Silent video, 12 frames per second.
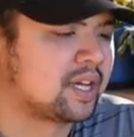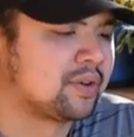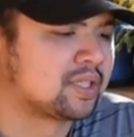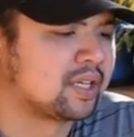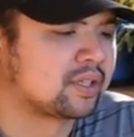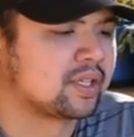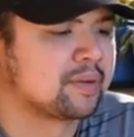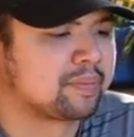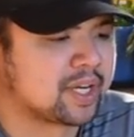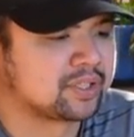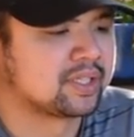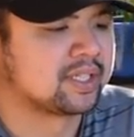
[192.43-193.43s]
I was under the
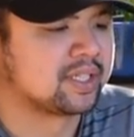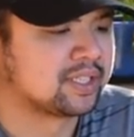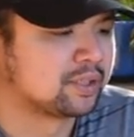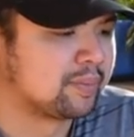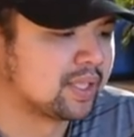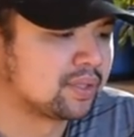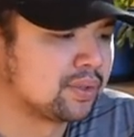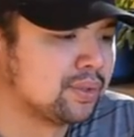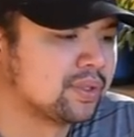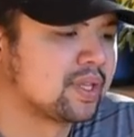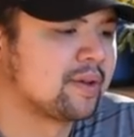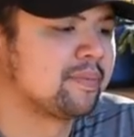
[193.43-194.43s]
impression that it's best to
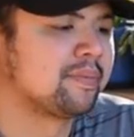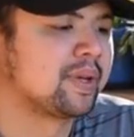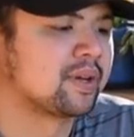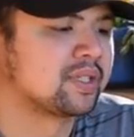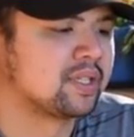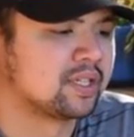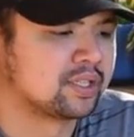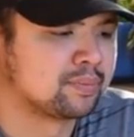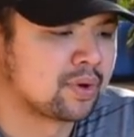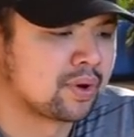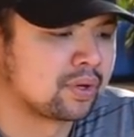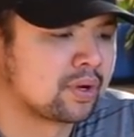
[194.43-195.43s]
use them because there's
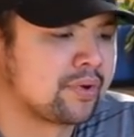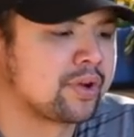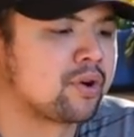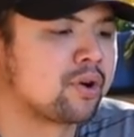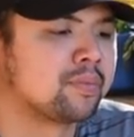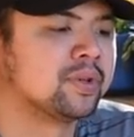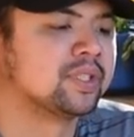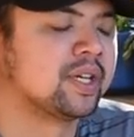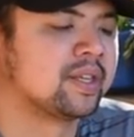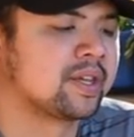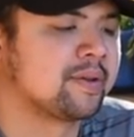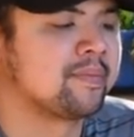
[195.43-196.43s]
more growing hormones
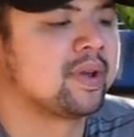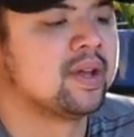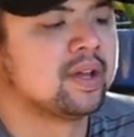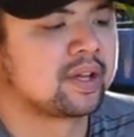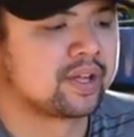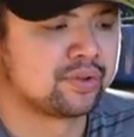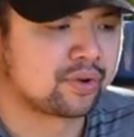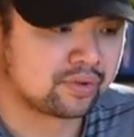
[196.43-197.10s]
in them. Can you